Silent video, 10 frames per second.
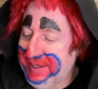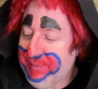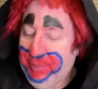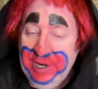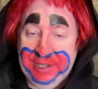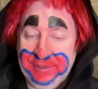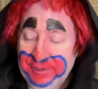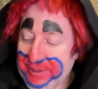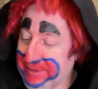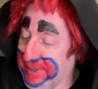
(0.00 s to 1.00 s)
Pretty
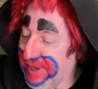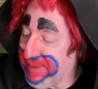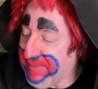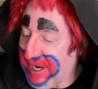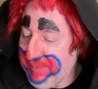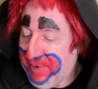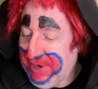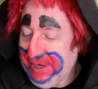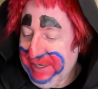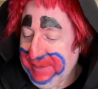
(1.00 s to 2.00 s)
deluded on my
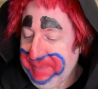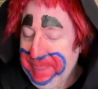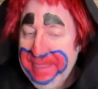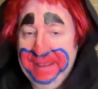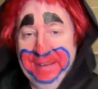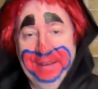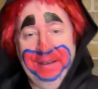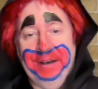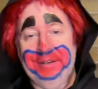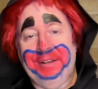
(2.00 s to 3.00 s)
part.
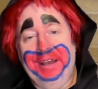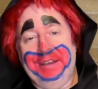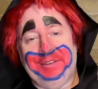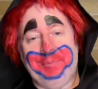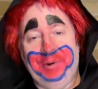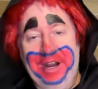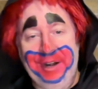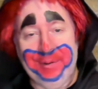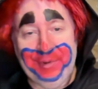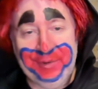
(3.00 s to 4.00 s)
Unlike the
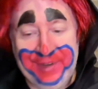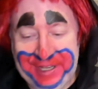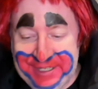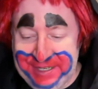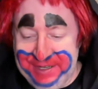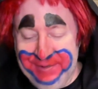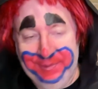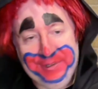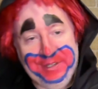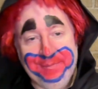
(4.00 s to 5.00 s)
prior movies
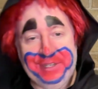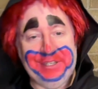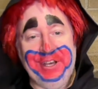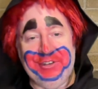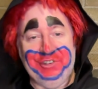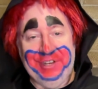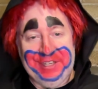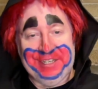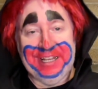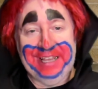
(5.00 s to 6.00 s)
with the
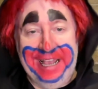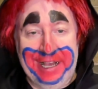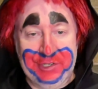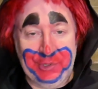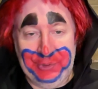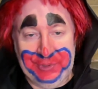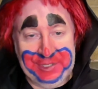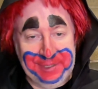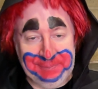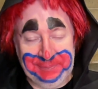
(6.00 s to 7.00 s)
misogynistic
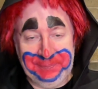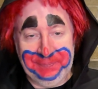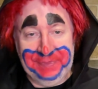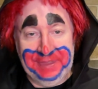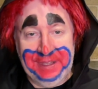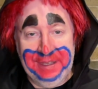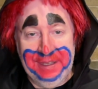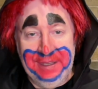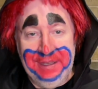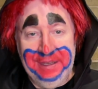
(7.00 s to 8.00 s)
assholes,
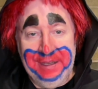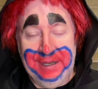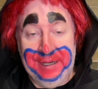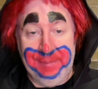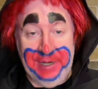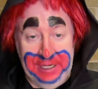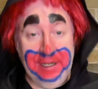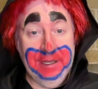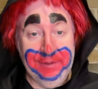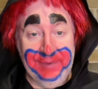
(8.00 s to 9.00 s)
I
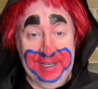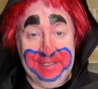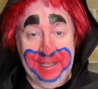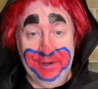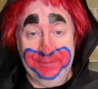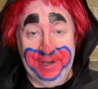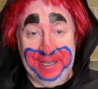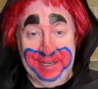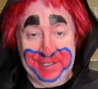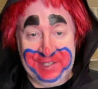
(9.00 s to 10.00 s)
kind of
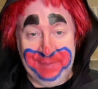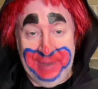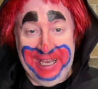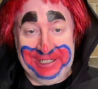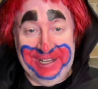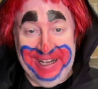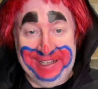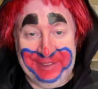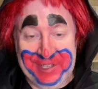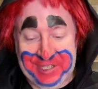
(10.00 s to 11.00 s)
identified as the bad guy
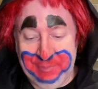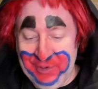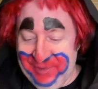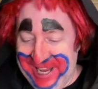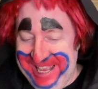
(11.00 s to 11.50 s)
in this movie.